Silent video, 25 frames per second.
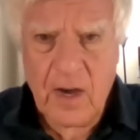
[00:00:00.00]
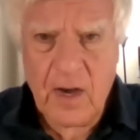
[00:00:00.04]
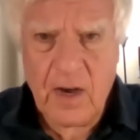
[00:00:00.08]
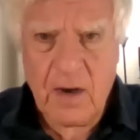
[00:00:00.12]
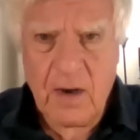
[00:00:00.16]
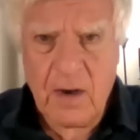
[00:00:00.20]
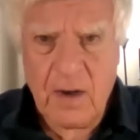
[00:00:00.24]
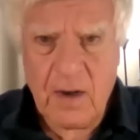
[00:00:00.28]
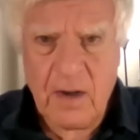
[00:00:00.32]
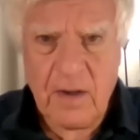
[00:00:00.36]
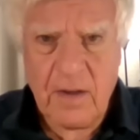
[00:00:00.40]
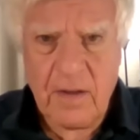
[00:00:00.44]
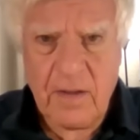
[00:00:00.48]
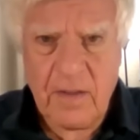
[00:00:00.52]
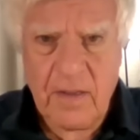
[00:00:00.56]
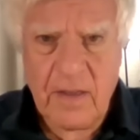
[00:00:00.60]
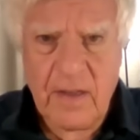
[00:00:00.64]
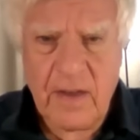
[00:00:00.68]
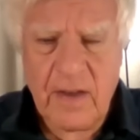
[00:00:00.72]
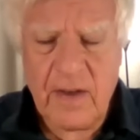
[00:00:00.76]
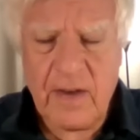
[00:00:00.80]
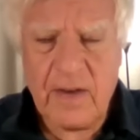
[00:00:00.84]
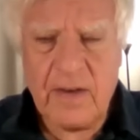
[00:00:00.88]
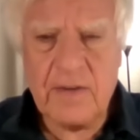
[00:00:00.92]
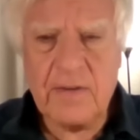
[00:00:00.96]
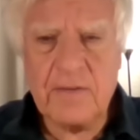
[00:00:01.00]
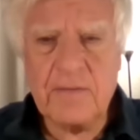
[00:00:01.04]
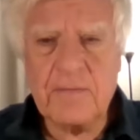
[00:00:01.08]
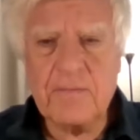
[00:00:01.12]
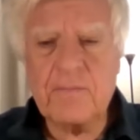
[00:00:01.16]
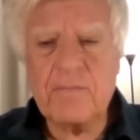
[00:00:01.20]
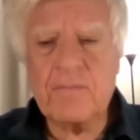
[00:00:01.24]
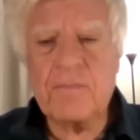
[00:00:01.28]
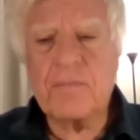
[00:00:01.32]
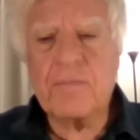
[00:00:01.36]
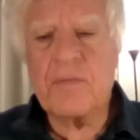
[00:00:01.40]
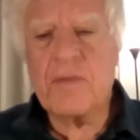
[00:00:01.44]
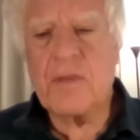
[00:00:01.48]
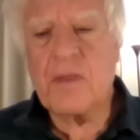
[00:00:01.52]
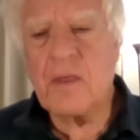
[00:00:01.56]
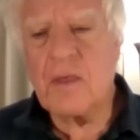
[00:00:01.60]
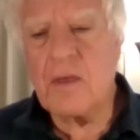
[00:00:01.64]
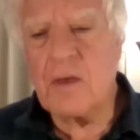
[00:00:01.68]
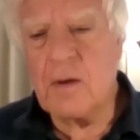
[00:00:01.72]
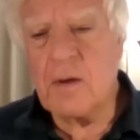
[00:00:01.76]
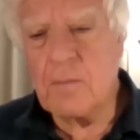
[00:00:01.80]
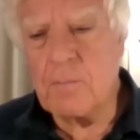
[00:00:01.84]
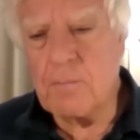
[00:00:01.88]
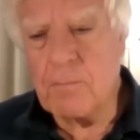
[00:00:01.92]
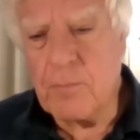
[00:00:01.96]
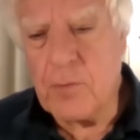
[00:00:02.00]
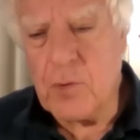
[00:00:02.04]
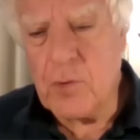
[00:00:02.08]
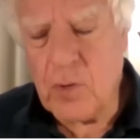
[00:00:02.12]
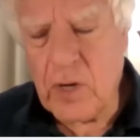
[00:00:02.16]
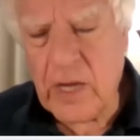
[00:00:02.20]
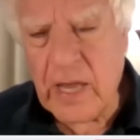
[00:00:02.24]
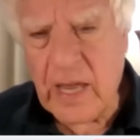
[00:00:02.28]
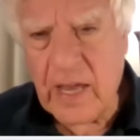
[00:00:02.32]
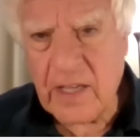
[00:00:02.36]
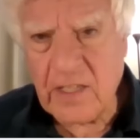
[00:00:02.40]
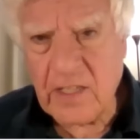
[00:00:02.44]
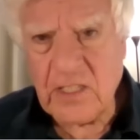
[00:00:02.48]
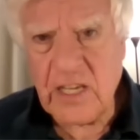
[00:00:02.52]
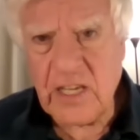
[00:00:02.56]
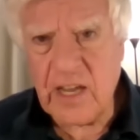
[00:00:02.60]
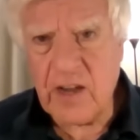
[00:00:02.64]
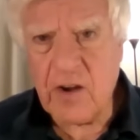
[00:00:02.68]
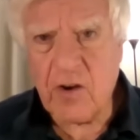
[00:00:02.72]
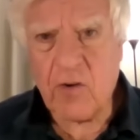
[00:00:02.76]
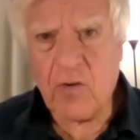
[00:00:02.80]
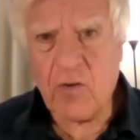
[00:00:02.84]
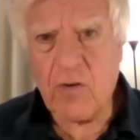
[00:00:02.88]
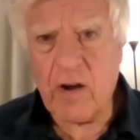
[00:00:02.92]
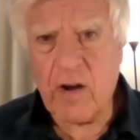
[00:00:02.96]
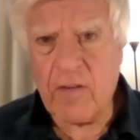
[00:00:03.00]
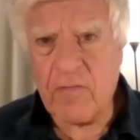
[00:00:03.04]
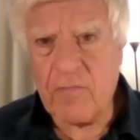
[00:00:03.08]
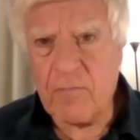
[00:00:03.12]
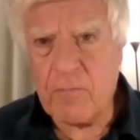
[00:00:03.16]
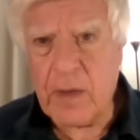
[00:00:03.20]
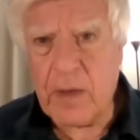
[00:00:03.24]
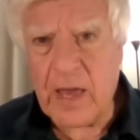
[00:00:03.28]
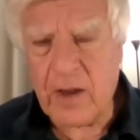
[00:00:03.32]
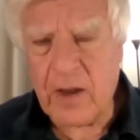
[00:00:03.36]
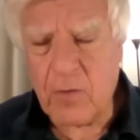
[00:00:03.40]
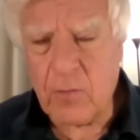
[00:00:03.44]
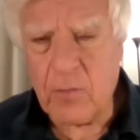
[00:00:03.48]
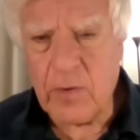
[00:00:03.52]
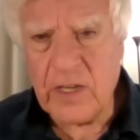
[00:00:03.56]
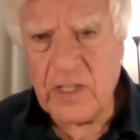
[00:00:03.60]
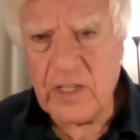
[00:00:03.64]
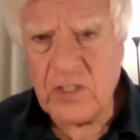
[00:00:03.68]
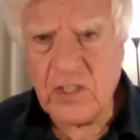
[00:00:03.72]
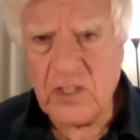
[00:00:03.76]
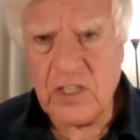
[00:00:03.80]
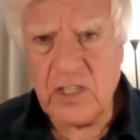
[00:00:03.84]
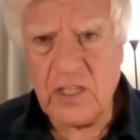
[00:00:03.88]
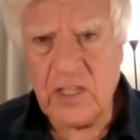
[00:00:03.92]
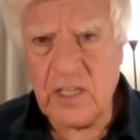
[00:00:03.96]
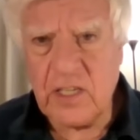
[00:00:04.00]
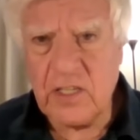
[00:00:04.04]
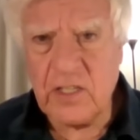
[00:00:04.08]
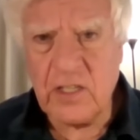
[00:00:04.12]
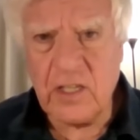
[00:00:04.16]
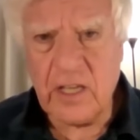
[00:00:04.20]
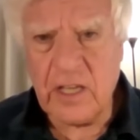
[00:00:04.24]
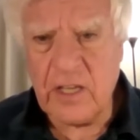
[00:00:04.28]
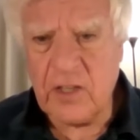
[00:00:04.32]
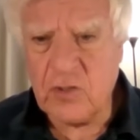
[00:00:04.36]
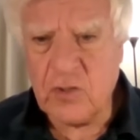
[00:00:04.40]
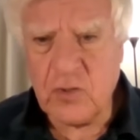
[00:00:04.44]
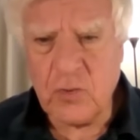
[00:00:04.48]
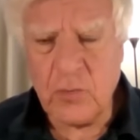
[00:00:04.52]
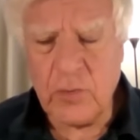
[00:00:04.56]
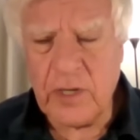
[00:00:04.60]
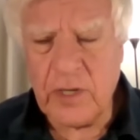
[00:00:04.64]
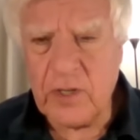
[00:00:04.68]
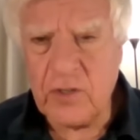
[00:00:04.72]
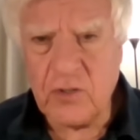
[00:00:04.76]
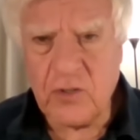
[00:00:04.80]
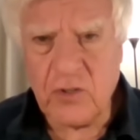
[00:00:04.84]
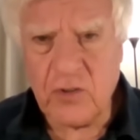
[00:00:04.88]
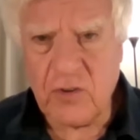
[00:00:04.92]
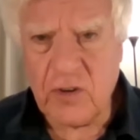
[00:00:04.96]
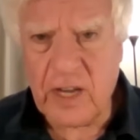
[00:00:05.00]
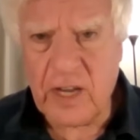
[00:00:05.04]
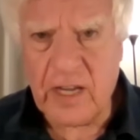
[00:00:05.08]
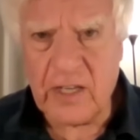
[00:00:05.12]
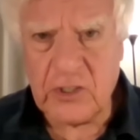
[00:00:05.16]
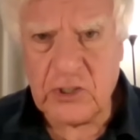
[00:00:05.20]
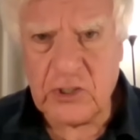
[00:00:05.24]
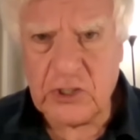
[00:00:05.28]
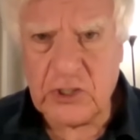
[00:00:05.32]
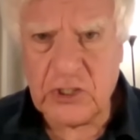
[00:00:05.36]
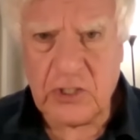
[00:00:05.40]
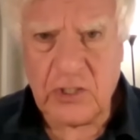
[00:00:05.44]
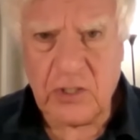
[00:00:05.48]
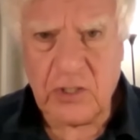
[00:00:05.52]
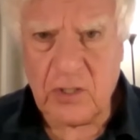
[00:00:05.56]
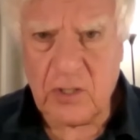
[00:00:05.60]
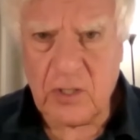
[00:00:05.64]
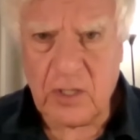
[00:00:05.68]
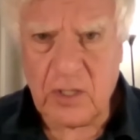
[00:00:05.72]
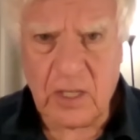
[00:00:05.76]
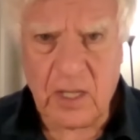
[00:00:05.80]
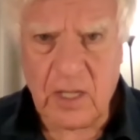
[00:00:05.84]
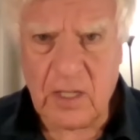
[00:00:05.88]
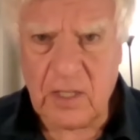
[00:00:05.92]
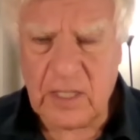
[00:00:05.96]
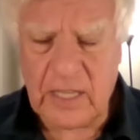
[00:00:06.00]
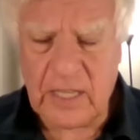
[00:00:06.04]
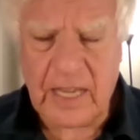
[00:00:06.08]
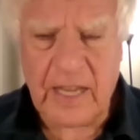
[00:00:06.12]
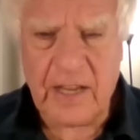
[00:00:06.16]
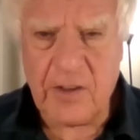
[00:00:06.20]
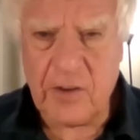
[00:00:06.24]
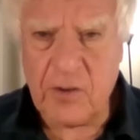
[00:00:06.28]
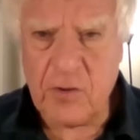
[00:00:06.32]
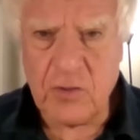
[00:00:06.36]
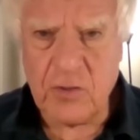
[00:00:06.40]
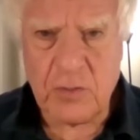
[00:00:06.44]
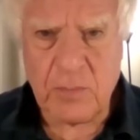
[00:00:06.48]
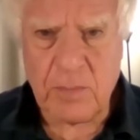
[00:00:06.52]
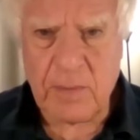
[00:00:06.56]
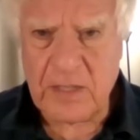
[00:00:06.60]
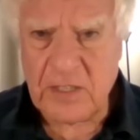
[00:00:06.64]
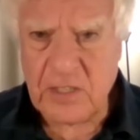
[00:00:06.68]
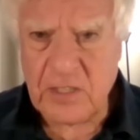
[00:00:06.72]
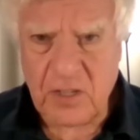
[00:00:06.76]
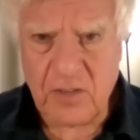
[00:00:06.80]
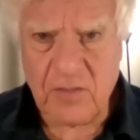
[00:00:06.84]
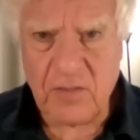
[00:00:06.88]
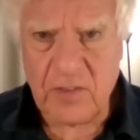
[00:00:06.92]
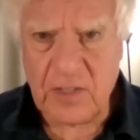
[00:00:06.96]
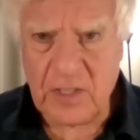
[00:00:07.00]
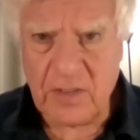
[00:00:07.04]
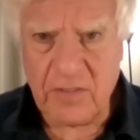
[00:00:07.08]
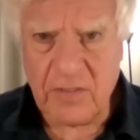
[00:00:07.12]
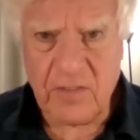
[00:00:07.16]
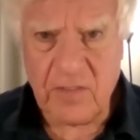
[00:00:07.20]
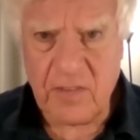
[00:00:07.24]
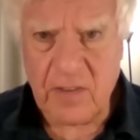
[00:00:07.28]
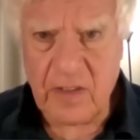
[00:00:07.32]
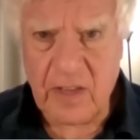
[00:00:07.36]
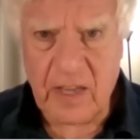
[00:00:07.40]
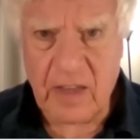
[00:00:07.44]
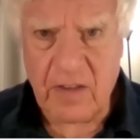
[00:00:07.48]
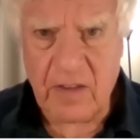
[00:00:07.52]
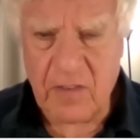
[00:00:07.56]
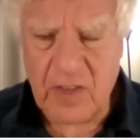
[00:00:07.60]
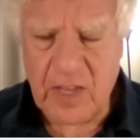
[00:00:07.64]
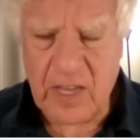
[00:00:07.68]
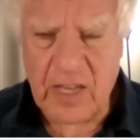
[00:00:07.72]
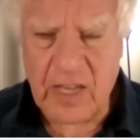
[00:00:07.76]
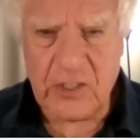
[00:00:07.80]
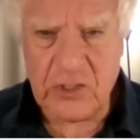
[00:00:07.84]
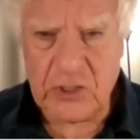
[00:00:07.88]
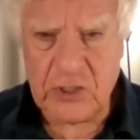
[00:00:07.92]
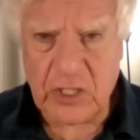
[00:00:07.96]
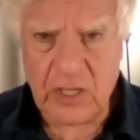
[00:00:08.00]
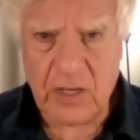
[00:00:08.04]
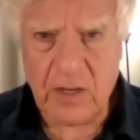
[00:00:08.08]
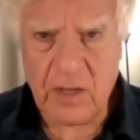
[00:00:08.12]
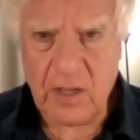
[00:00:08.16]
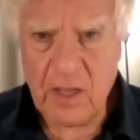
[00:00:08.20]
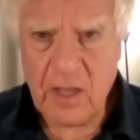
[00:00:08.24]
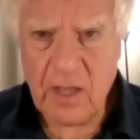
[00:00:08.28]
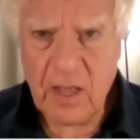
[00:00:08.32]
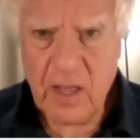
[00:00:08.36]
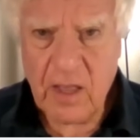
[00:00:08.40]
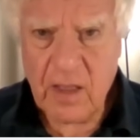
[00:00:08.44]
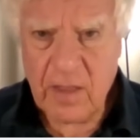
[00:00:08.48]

uh, uh, Buk anti-aircraft batteries into an international lane used by civil aviation.